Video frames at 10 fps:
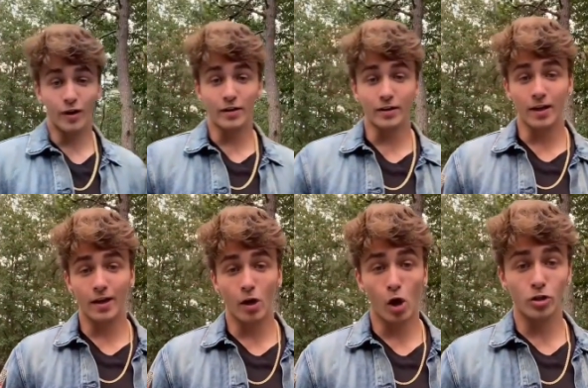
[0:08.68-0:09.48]
find it
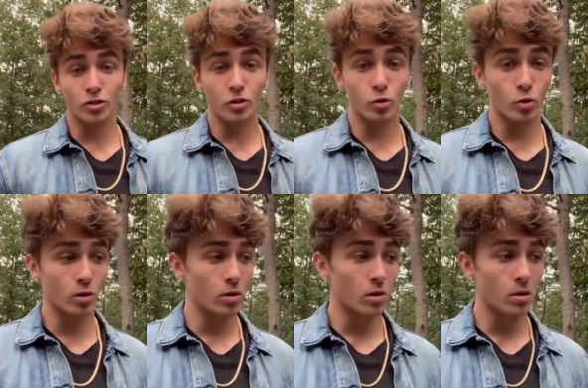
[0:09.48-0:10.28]
kind of hard to
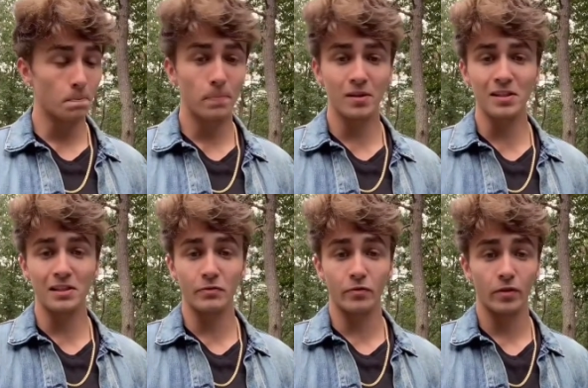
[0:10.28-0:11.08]

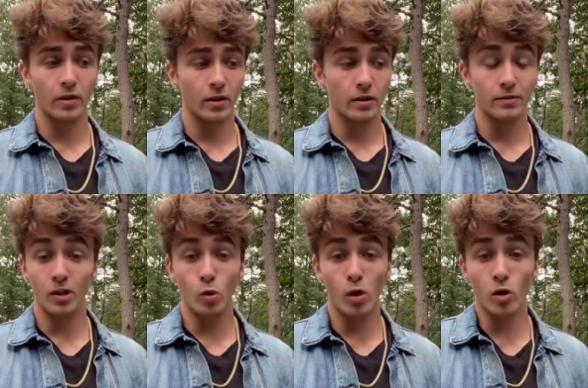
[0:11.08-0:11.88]
believe
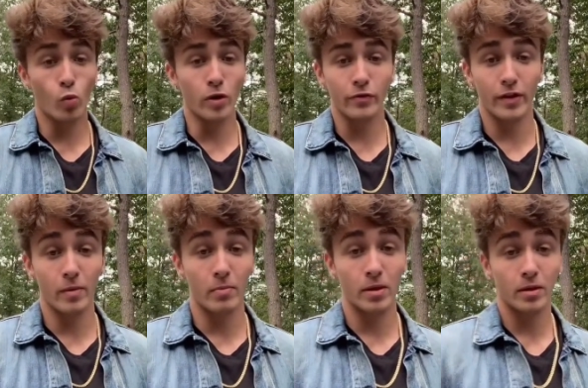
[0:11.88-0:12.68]
that you aren't one of them.